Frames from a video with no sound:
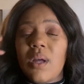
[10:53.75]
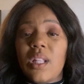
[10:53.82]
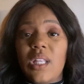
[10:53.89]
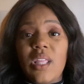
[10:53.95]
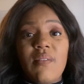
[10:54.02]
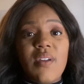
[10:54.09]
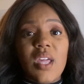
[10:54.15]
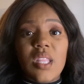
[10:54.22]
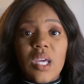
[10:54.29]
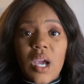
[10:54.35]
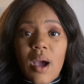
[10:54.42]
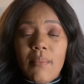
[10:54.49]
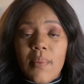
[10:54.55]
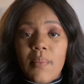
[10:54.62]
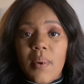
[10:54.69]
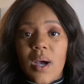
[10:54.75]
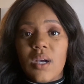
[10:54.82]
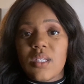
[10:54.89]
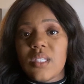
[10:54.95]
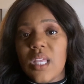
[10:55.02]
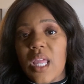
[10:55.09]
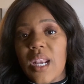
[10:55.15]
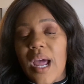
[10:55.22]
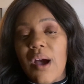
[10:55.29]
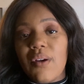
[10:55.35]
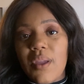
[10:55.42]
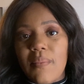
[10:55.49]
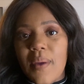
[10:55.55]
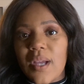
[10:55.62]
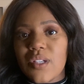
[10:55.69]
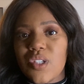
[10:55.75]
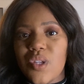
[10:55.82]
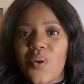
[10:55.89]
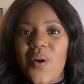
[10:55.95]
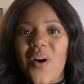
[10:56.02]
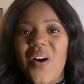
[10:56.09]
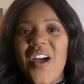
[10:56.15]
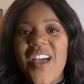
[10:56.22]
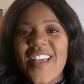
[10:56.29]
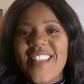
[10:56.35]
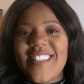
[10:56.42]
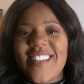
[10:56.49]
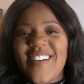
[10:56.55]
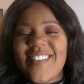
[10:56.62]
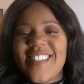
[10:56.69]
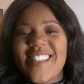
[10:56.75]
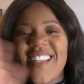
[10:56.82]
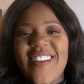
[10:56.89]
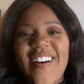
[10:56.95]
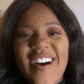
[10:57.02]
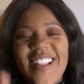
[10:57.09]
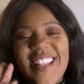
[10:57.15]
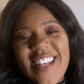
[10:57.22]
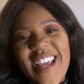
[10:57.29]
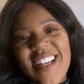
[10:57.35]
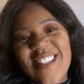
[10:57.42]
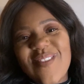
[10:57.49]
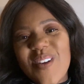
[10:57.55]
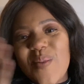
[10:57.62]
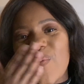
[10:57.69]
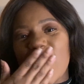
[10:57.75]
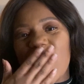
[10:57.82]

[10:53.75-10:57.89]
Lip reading: leave it in the comment box, and I'll get back to you all. So I'll see you all in the next one.